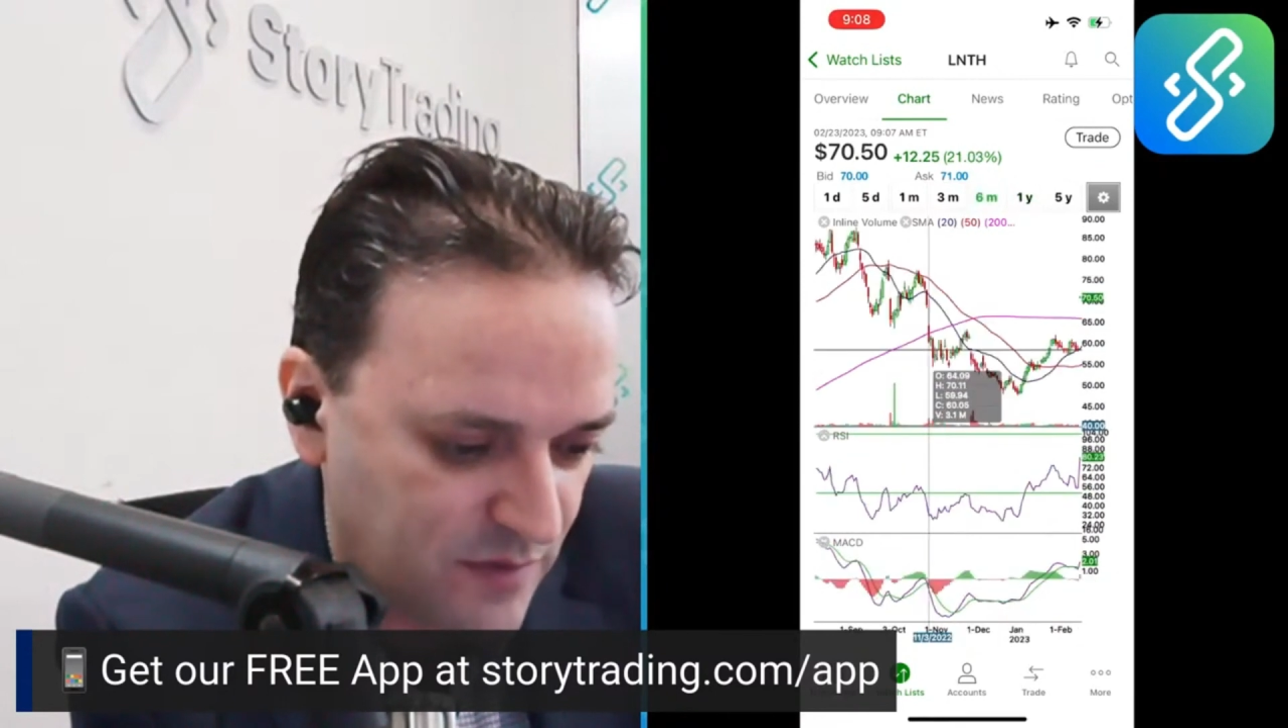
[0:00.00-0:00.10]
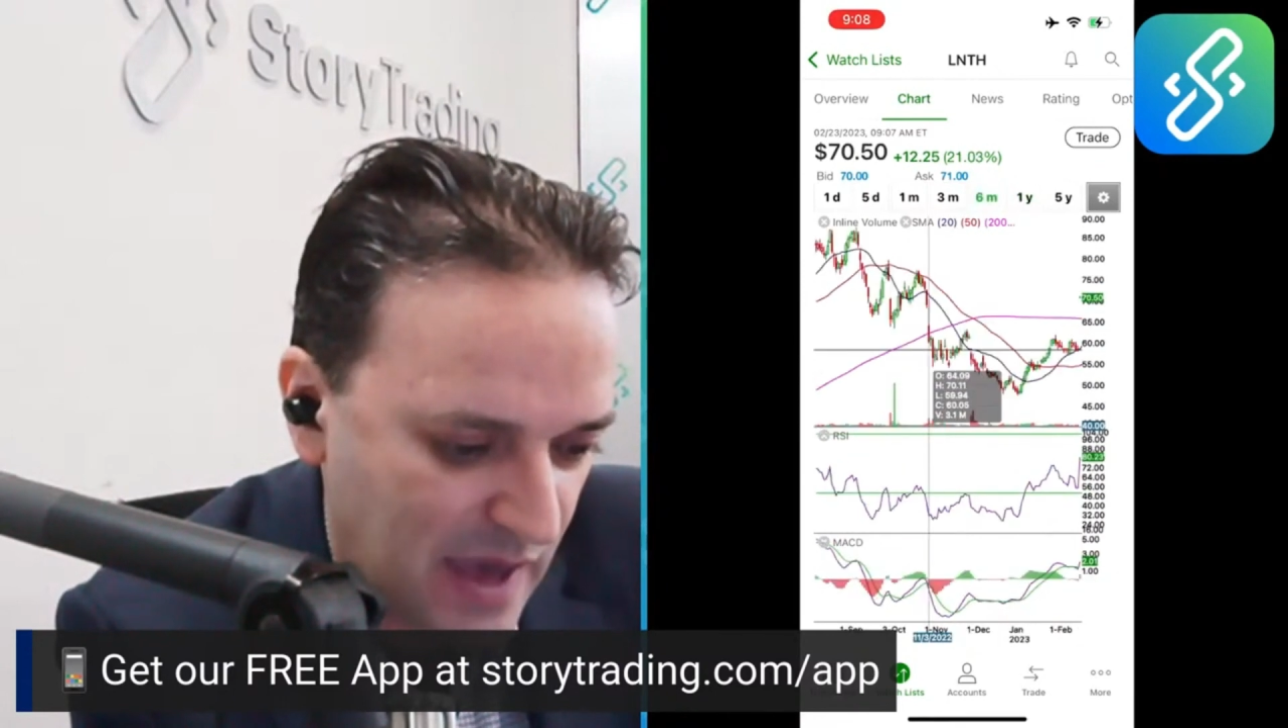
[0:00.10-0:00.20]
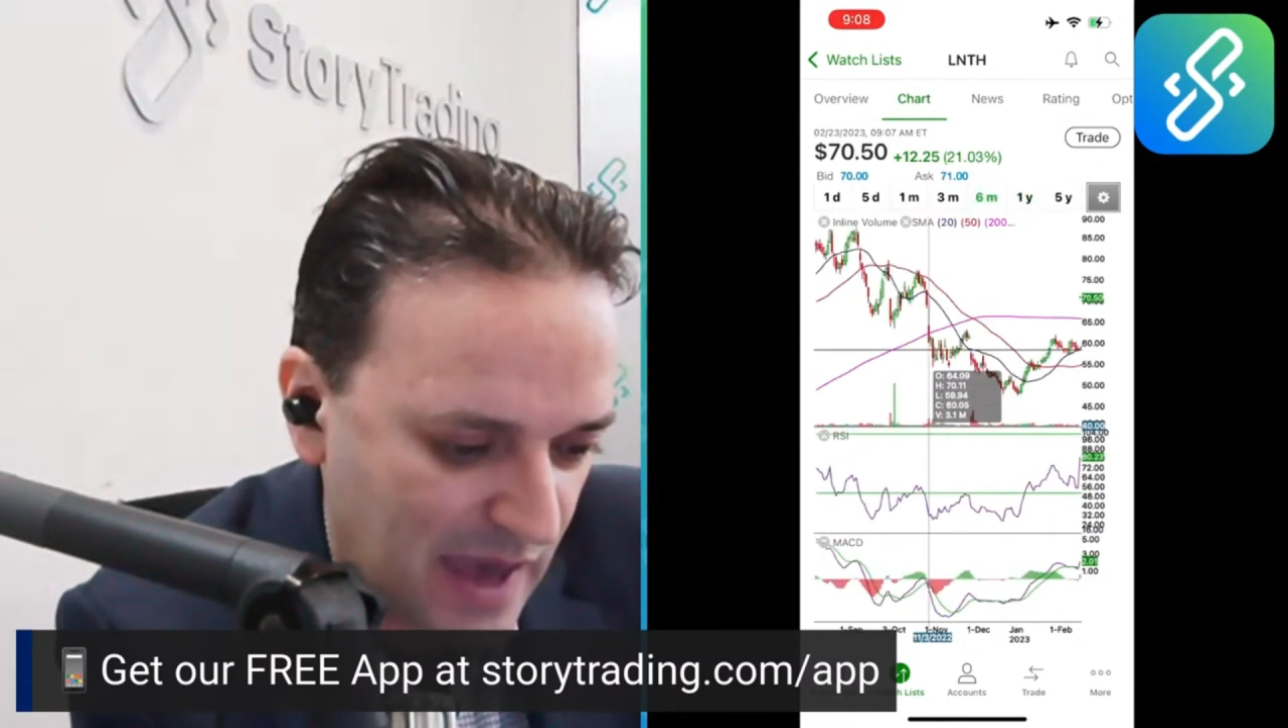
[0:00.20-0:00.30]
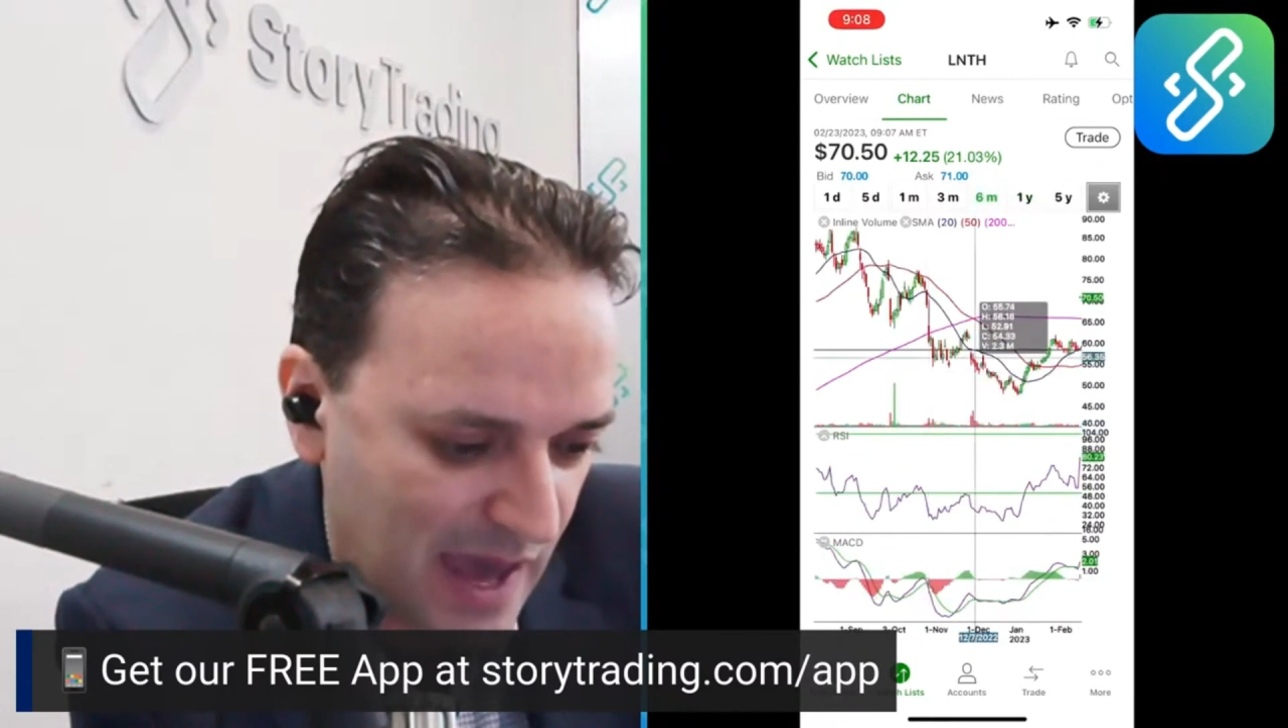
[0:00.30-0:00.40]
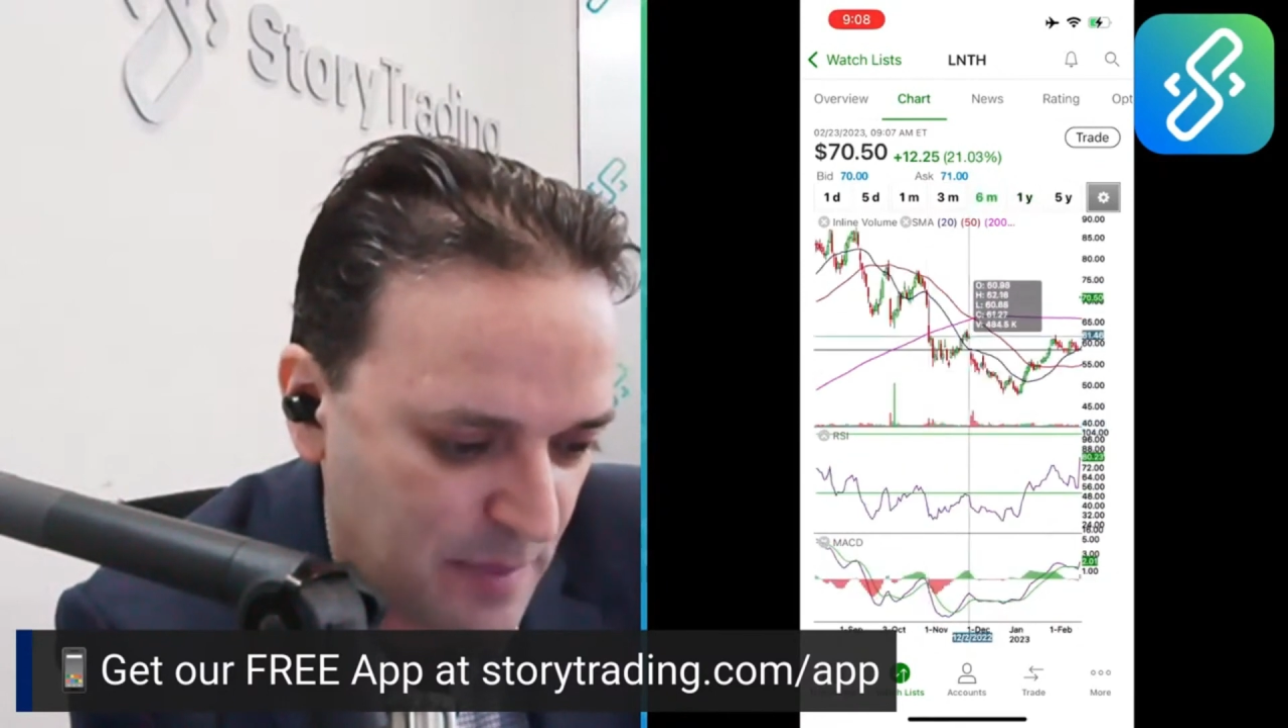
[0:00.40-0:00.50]
If
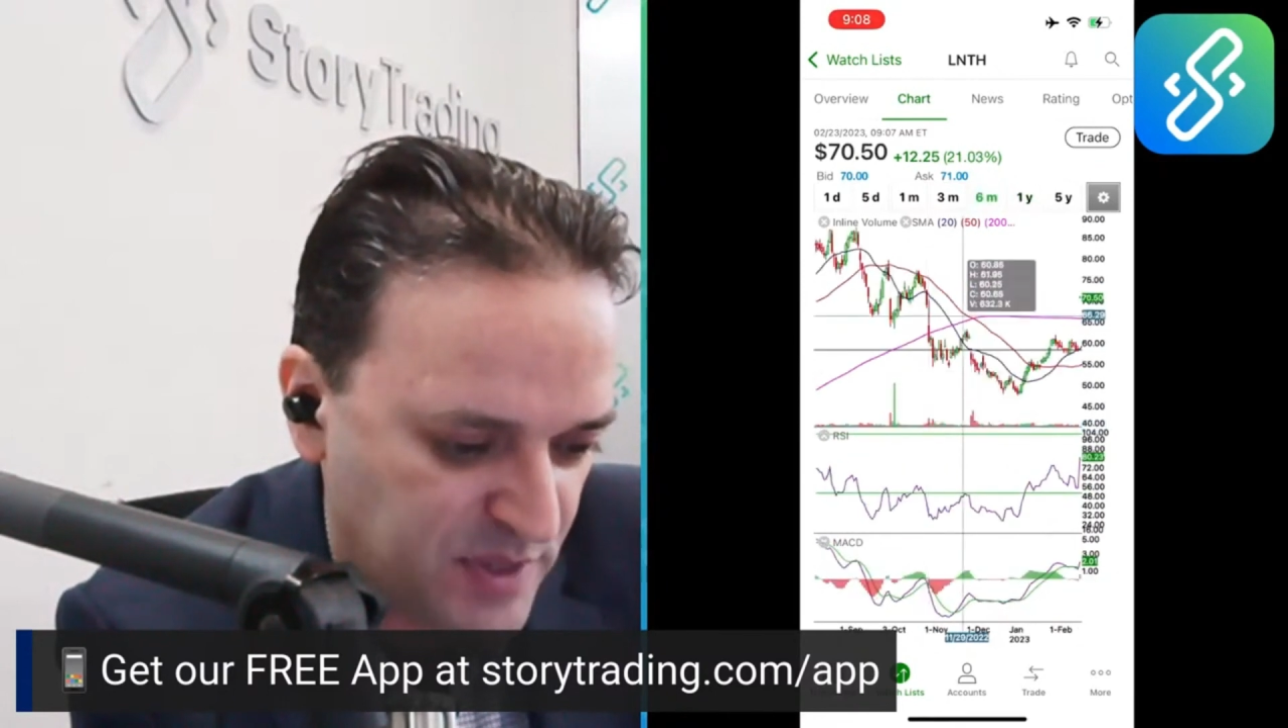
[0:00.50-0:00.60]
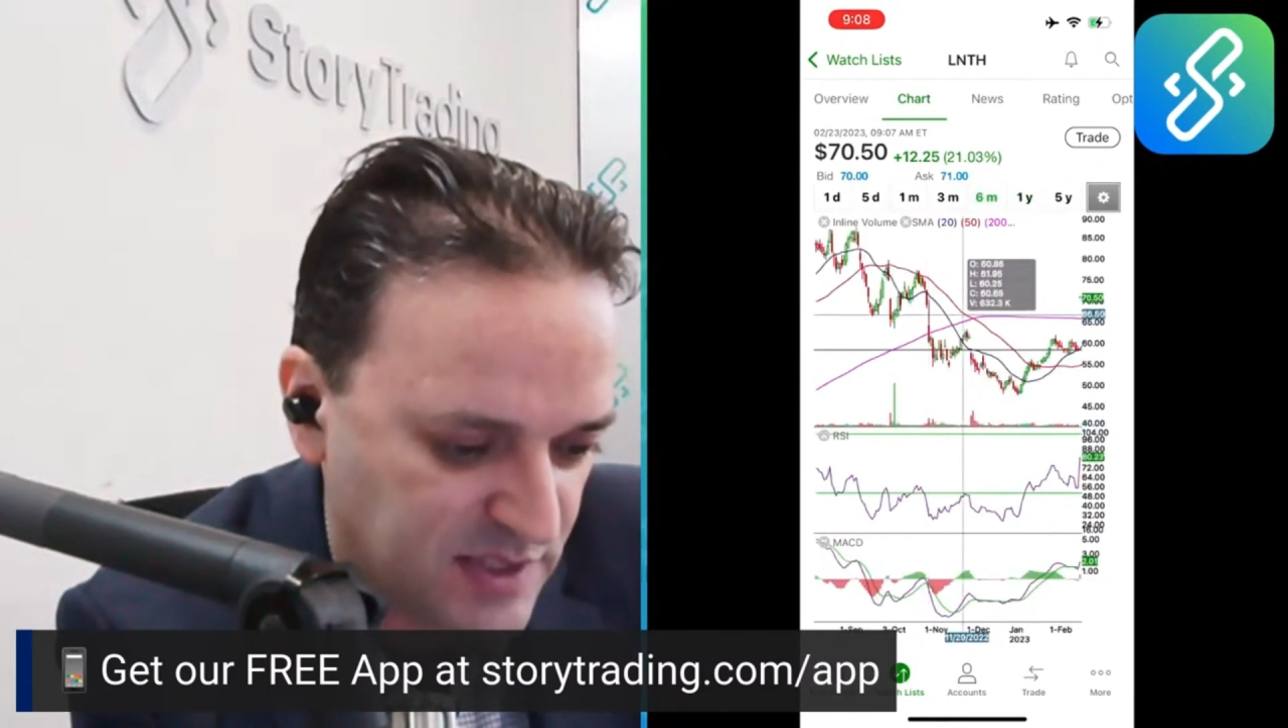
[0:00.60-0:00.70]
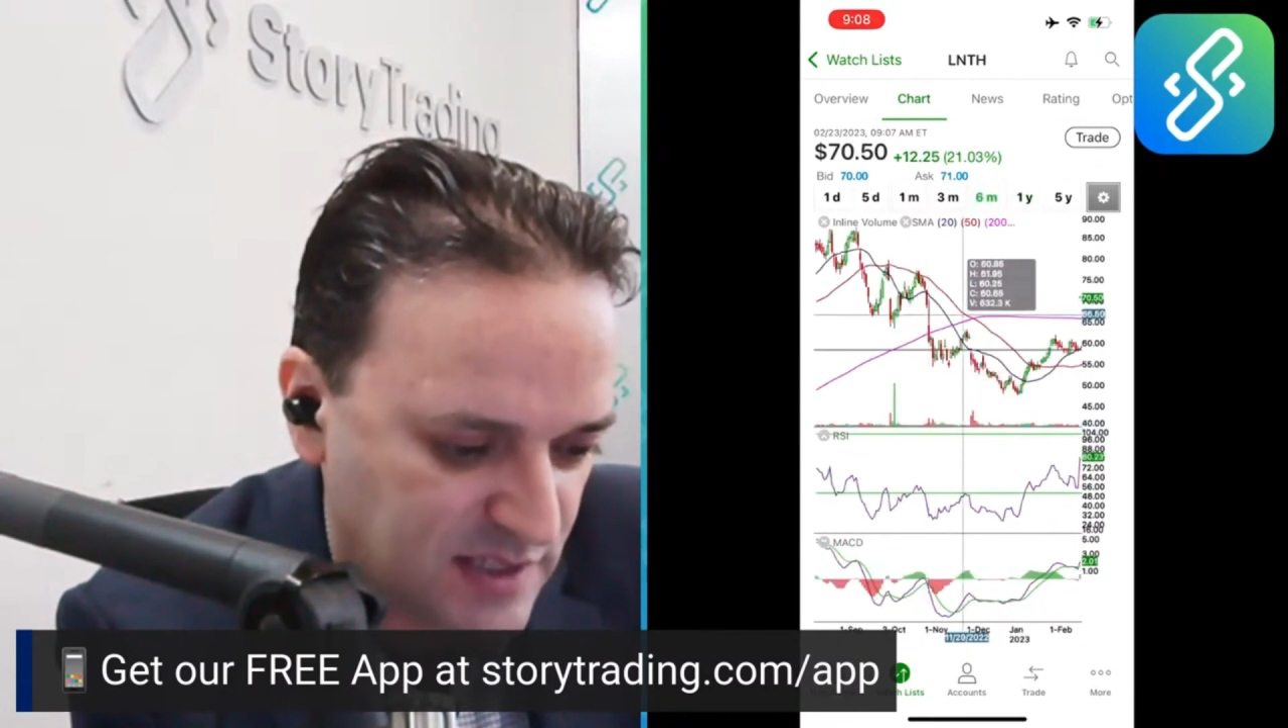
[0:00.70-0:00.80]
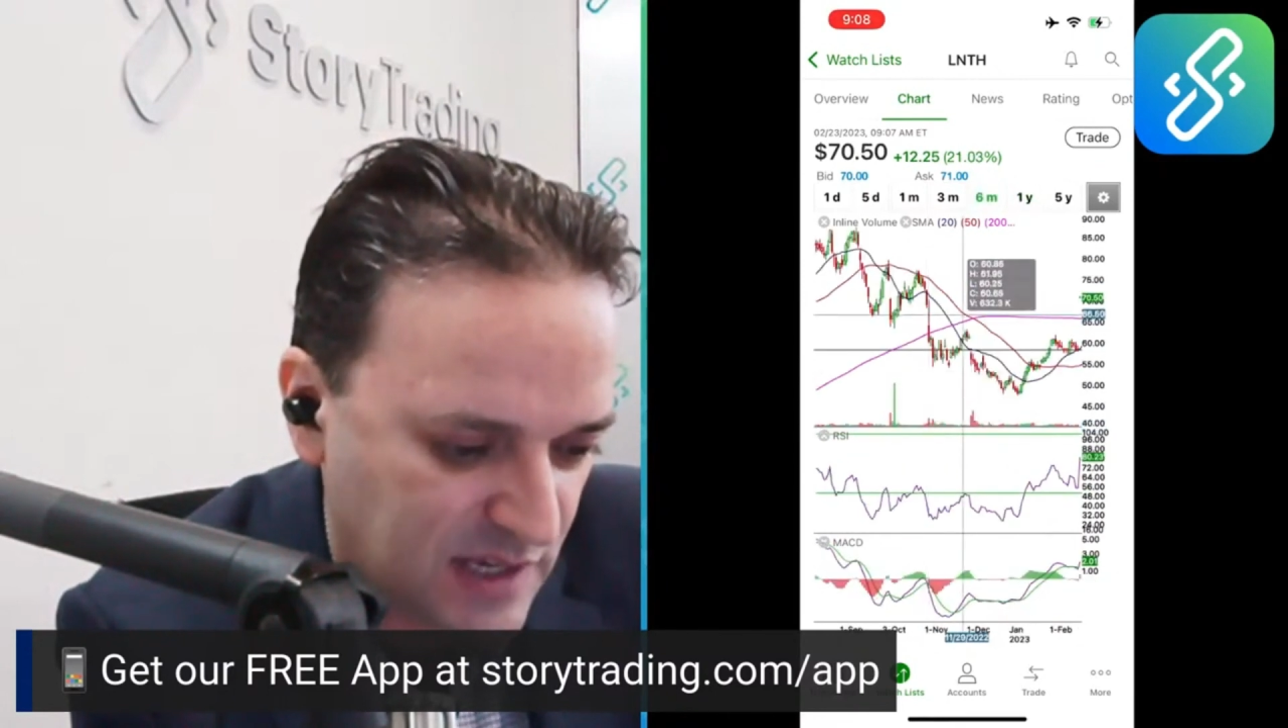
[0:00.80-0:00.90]
it happens